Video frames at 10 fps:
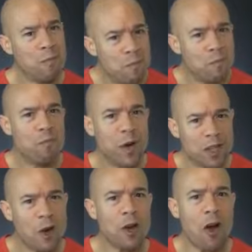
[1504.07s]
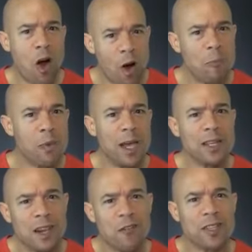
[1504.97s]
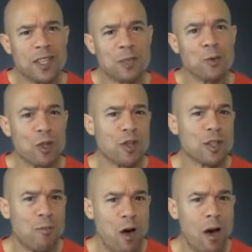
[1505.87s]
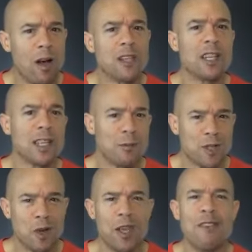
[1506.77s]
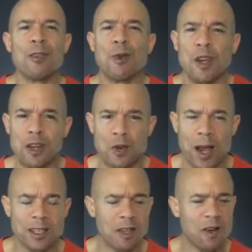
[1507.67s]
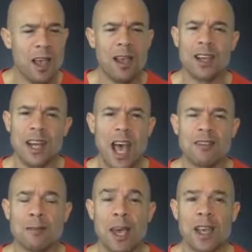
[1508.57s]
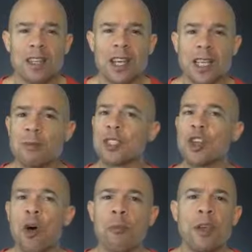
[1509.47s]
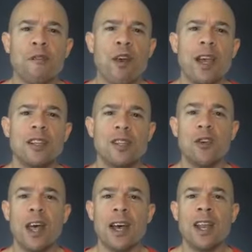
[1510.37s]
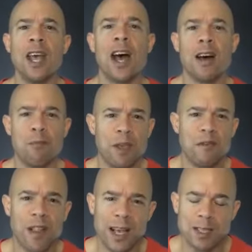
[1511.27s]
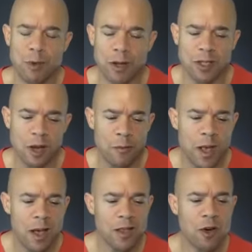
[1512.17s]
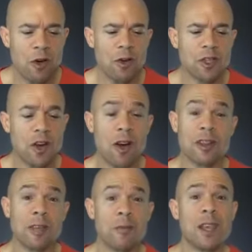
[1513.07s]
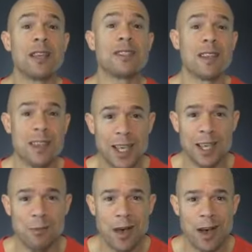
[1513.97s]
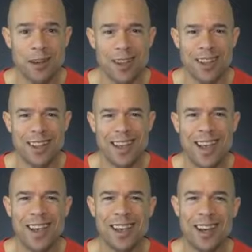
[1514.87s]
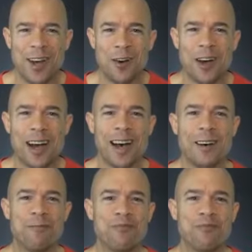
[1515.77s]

but there are big differences with those small adjustments. So even when you're directionally going, you're going to have to make adjustments. Don't be afraid to do that. Be flexible. And so those are some things to think about, you know,